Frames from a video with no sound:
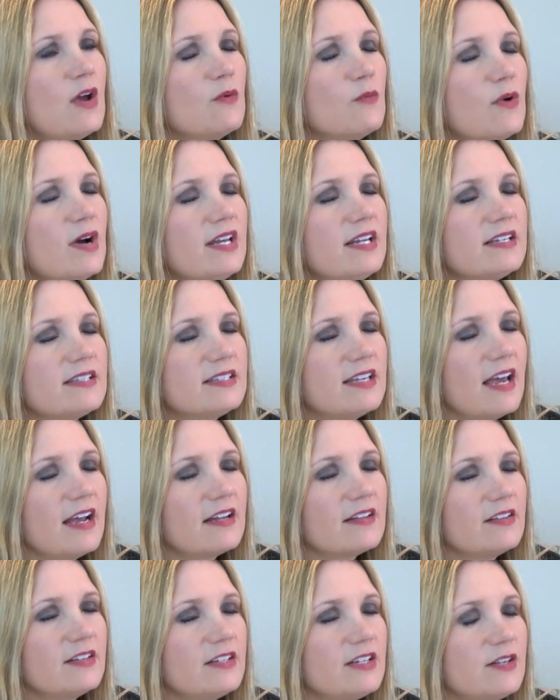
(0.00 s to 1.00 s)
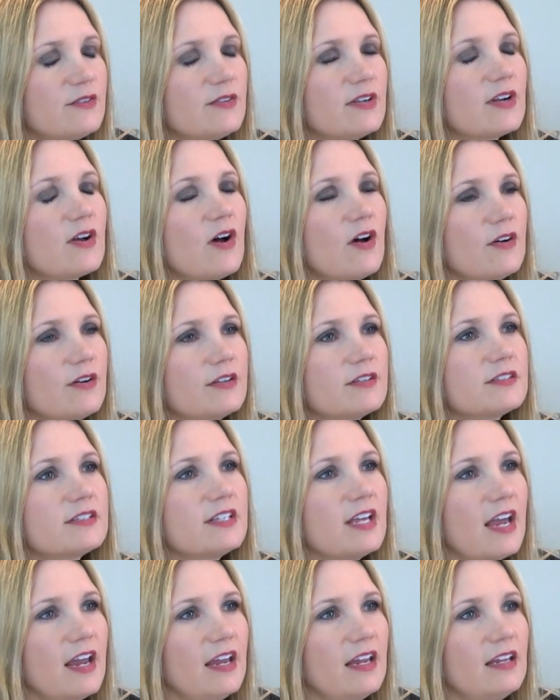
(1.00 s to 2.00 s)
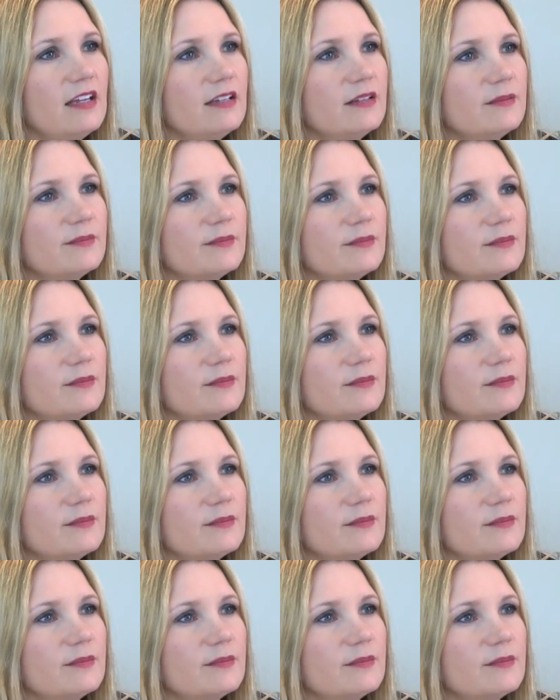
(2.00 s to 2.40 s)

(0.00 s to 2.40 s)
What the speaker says: What exactly do you recall her saying